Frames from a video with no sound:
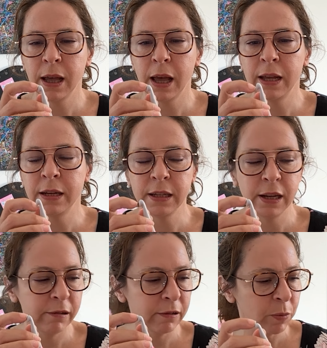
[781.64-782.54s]
end
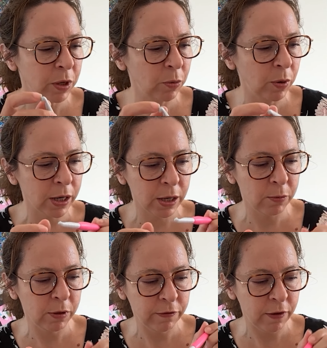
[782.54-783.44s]
here, and when you're working
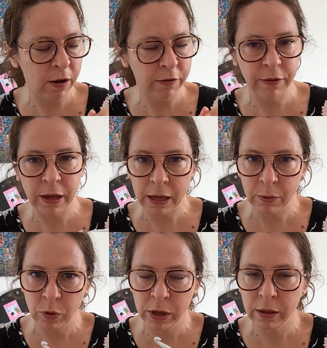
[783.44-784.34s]
with fluff
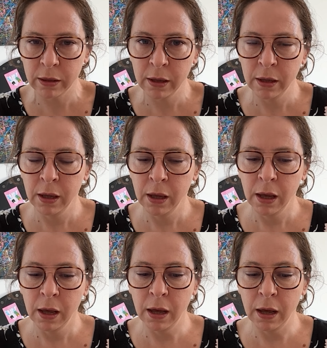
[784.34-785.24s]
and with
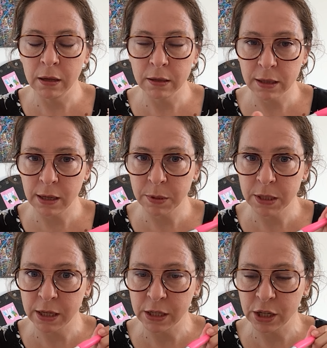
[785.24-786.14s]
slip
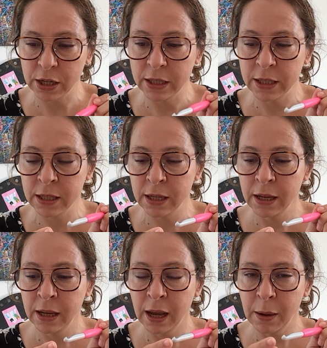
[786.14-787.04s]
stitches
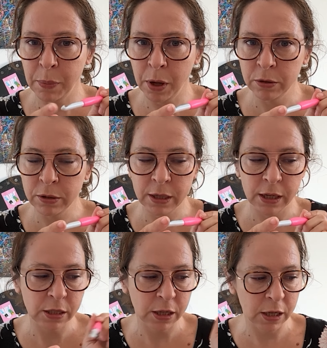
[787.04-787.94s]
and post
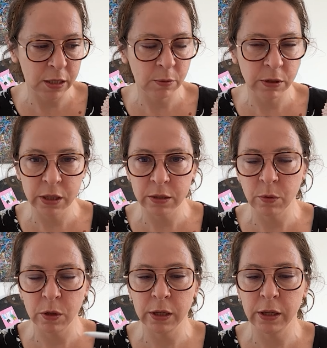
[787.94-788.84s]
stitches, which is
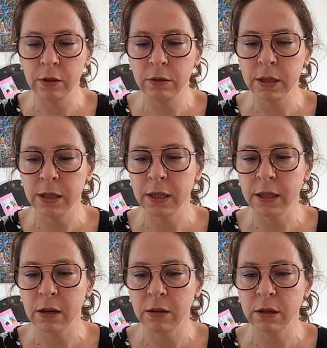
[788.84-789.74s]
what I used in this
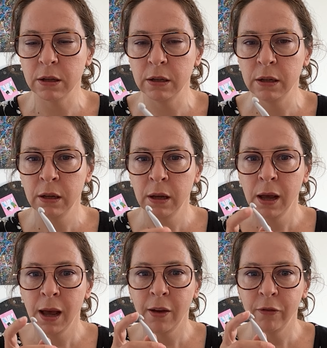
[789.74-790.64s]
cardigan,
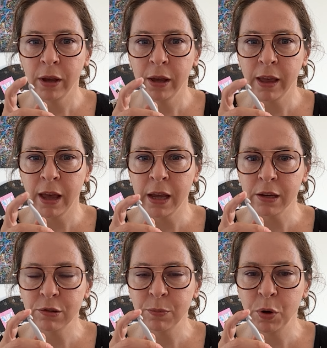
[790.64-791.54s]
having that
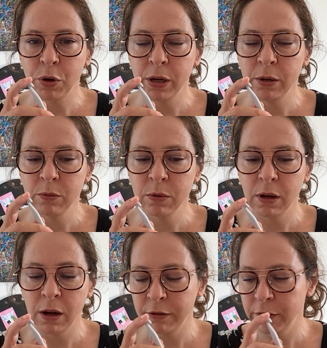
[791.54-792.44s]
extra point
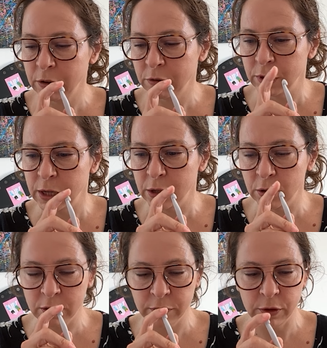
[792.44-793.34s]
I found really
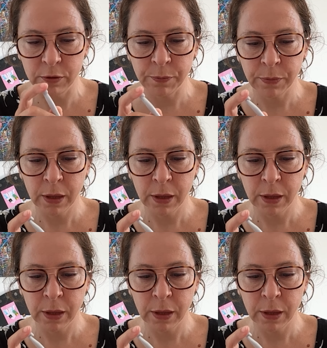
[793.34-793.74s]
useful.